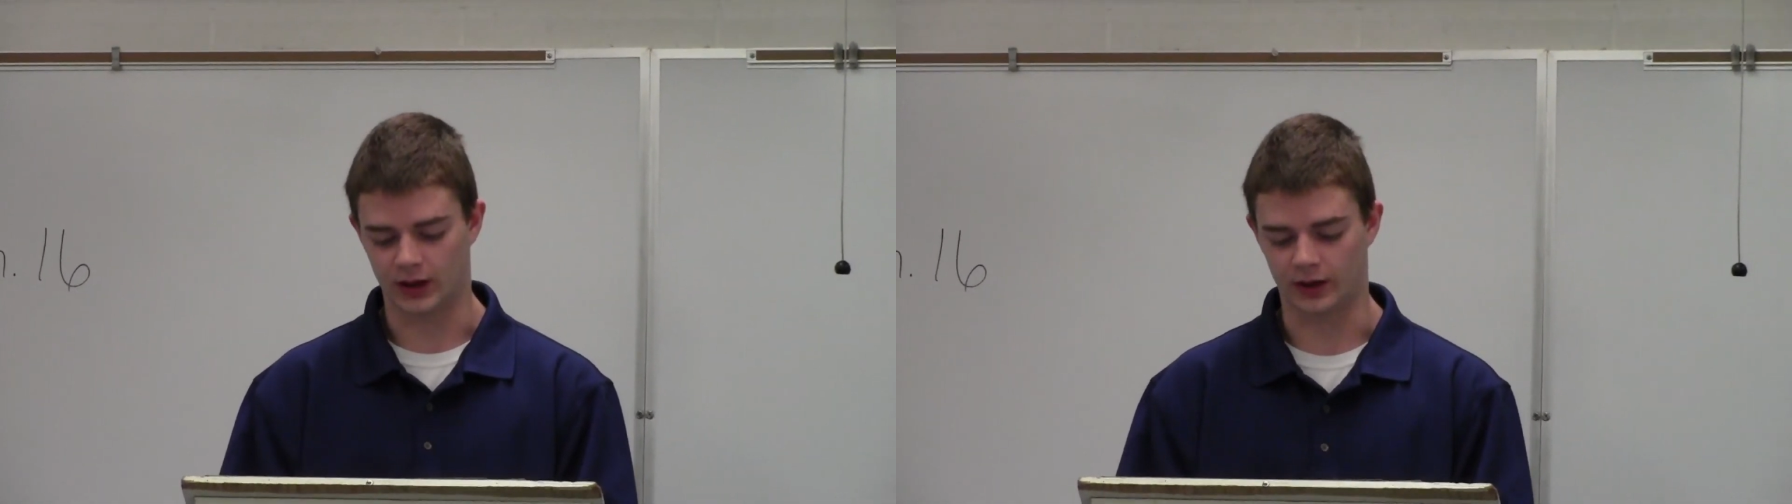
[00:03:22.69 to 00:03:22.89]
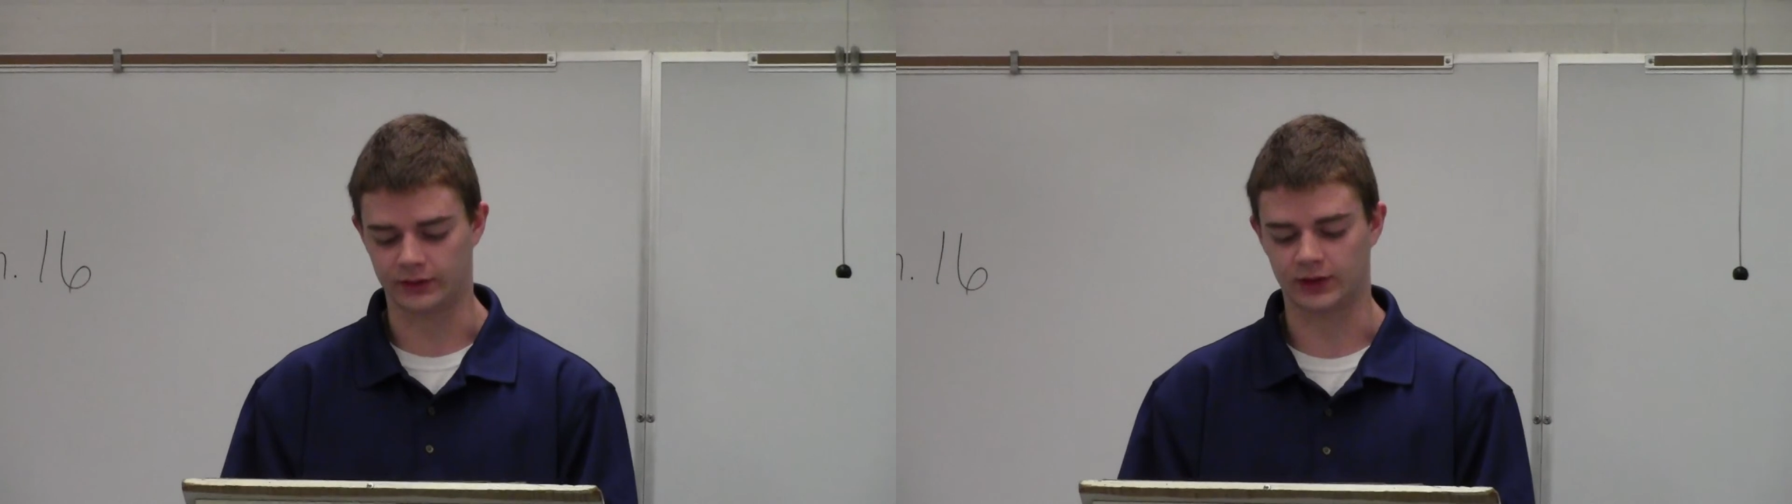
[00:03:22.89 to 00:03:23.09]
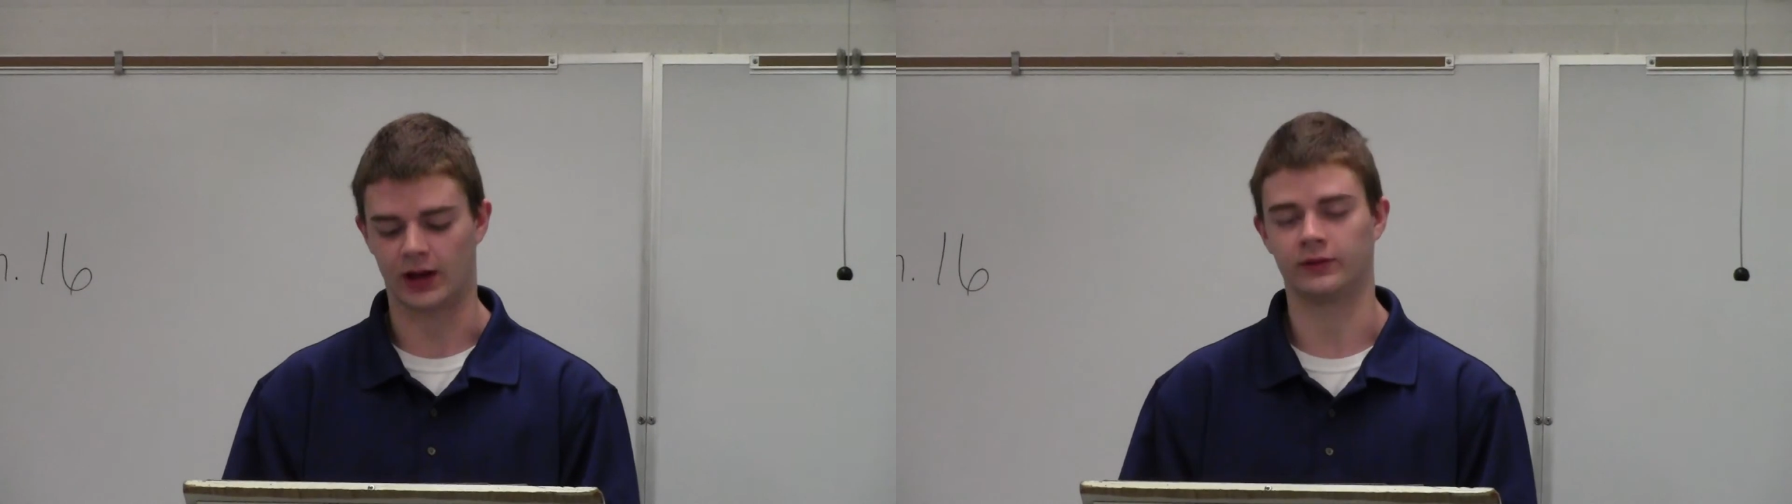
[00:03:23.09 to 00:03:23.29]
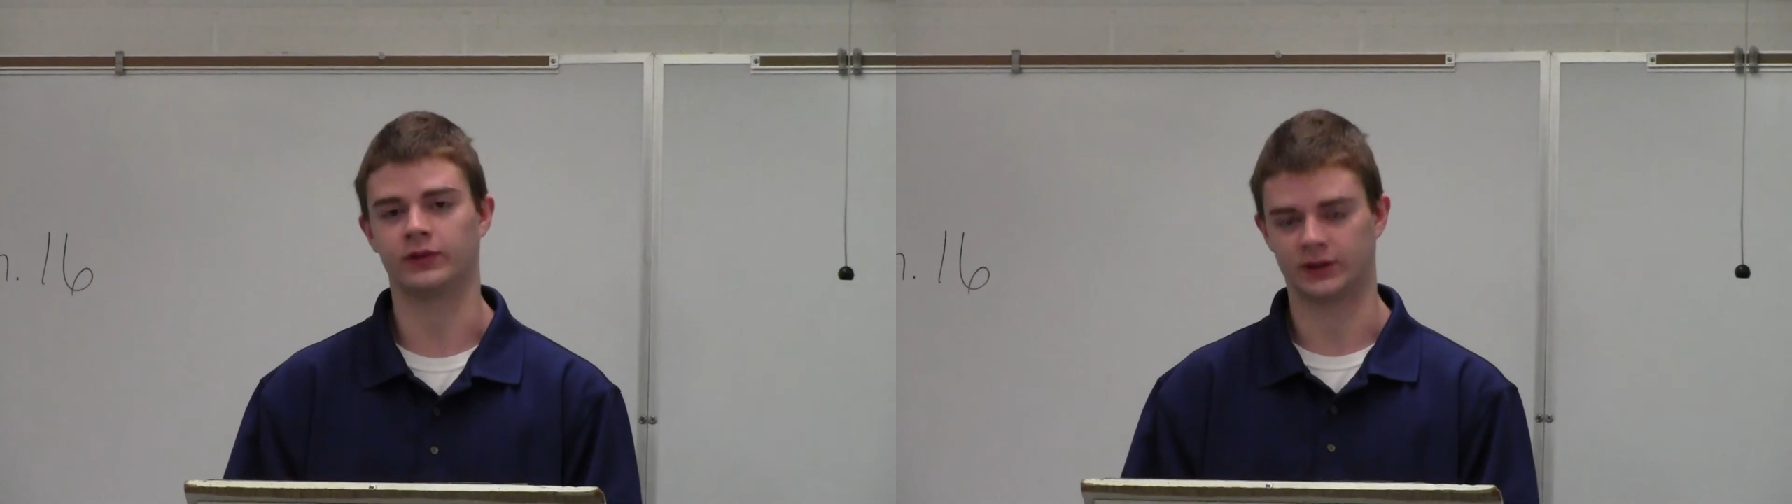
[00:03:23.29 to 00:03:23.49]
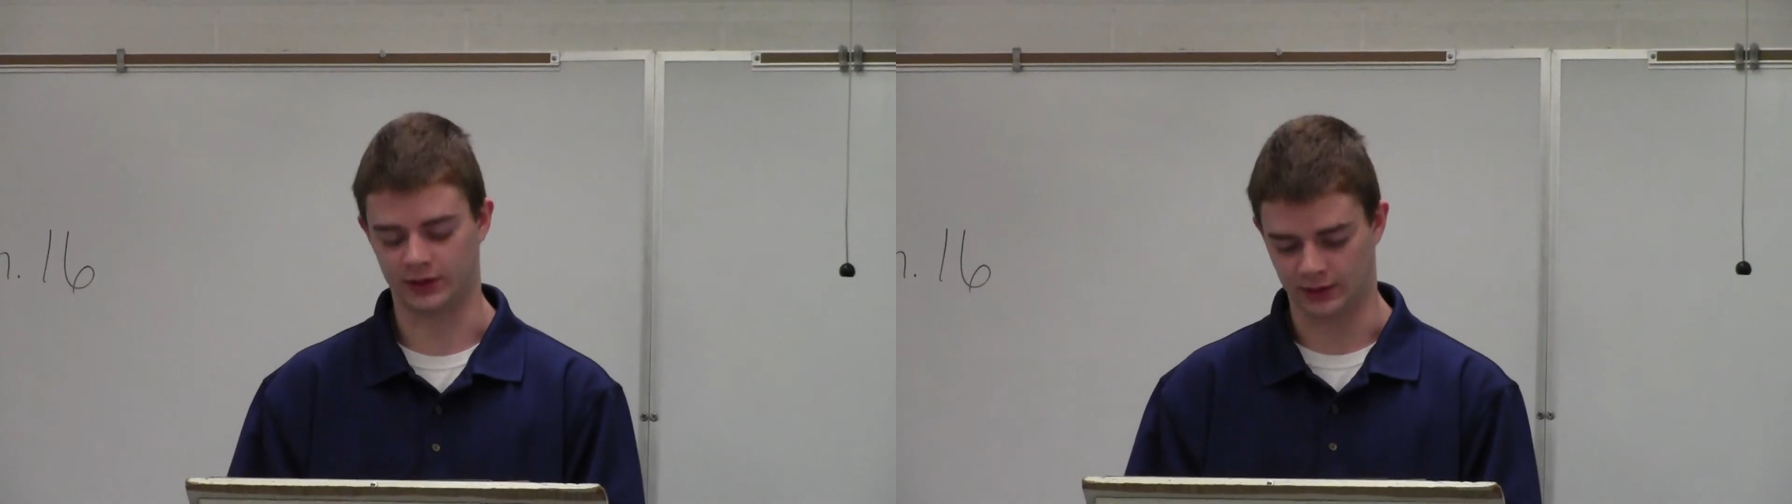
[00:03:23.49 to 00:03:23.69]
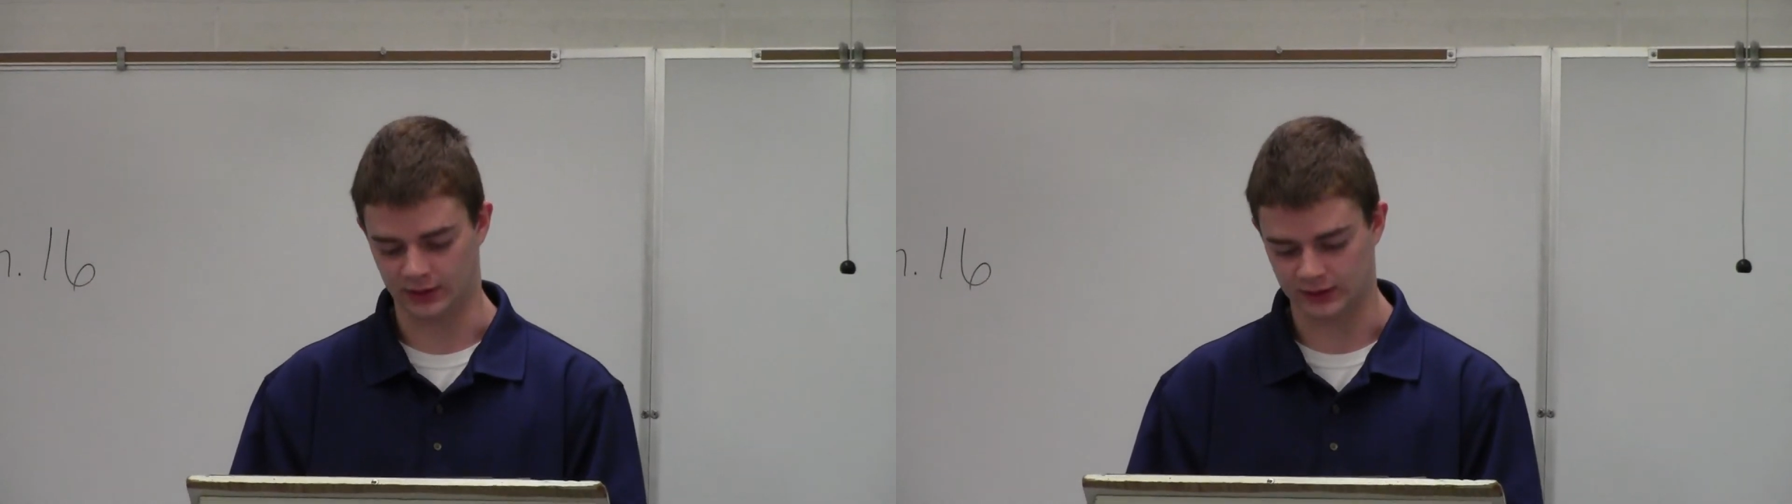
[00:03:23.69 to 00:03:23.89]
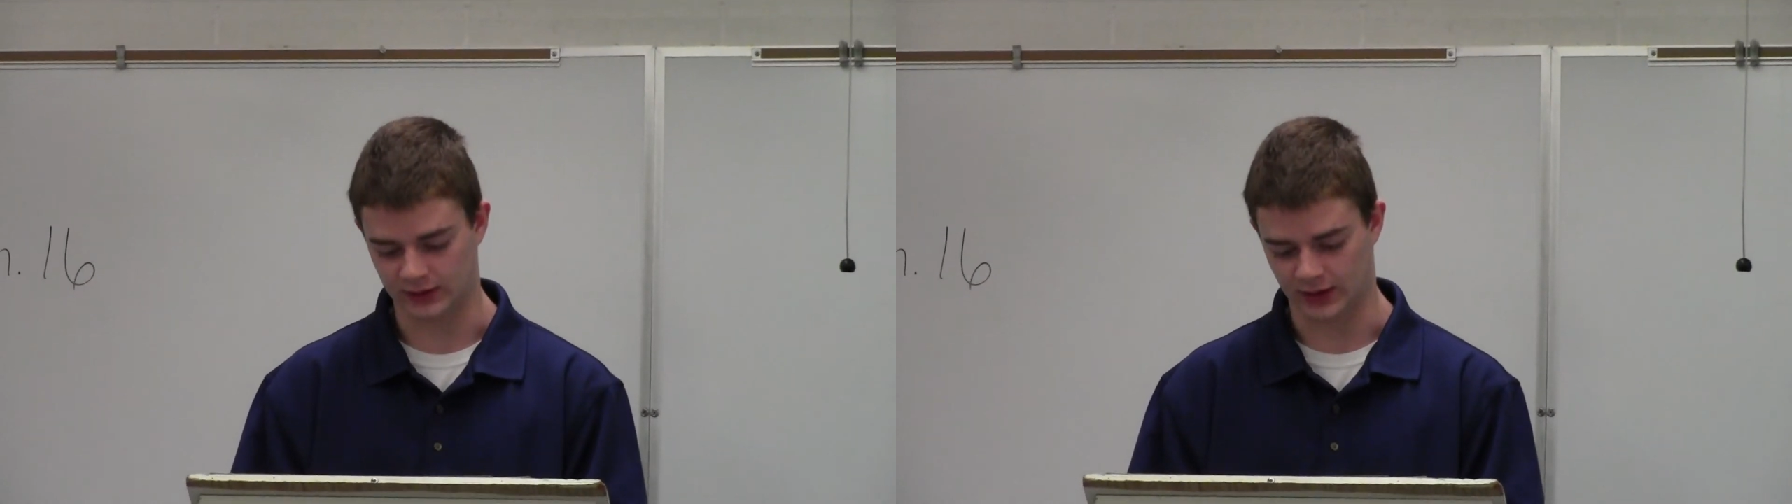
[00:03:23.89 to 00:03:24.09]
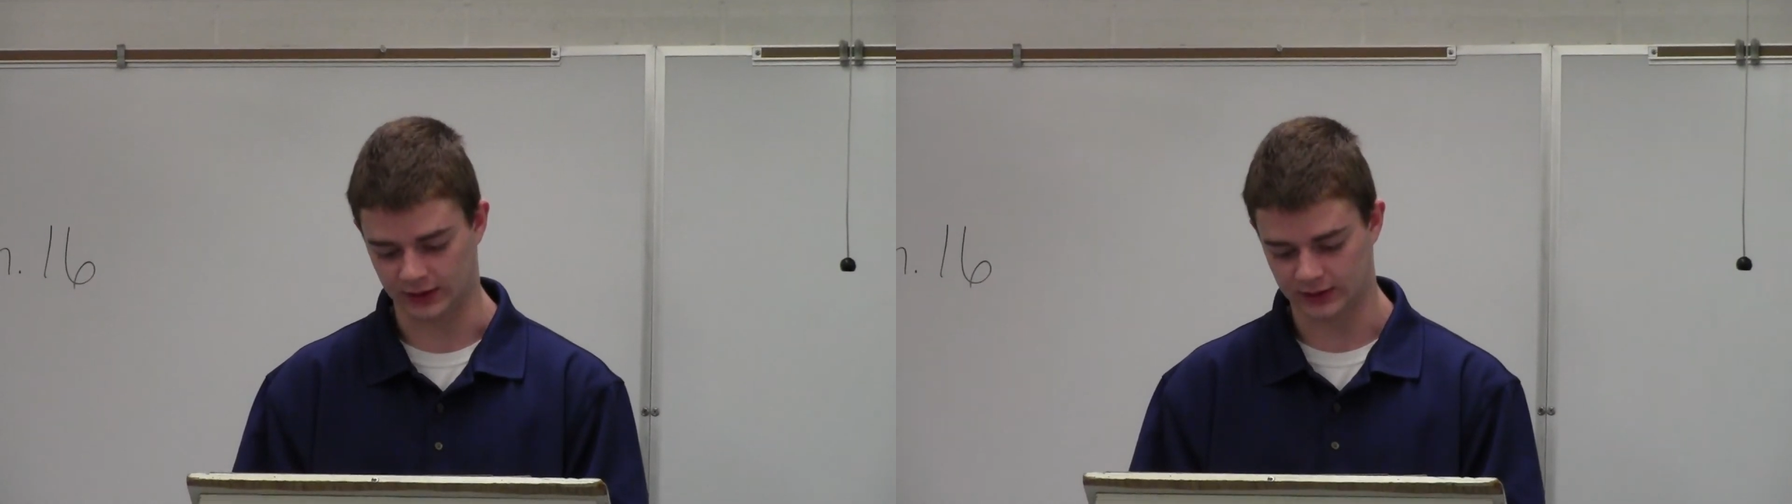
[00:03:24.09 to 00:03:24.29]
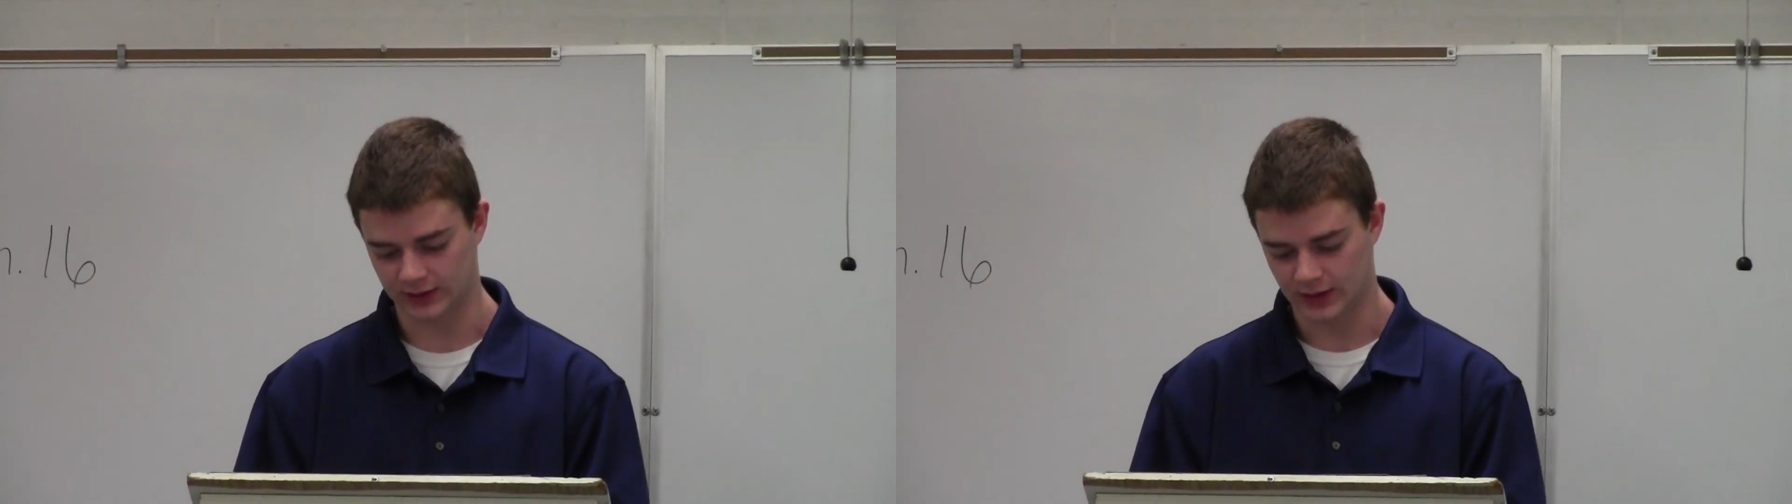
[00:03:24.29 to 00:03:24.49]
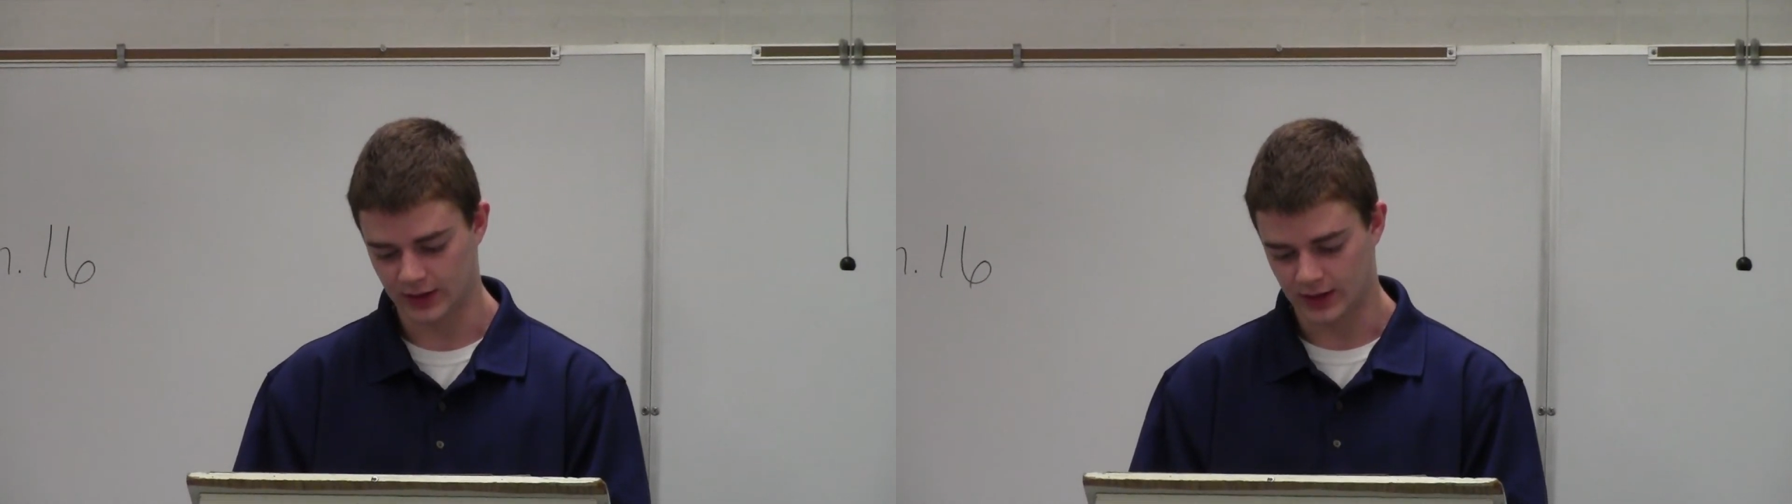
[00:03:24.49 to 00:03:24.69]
of conflict theory states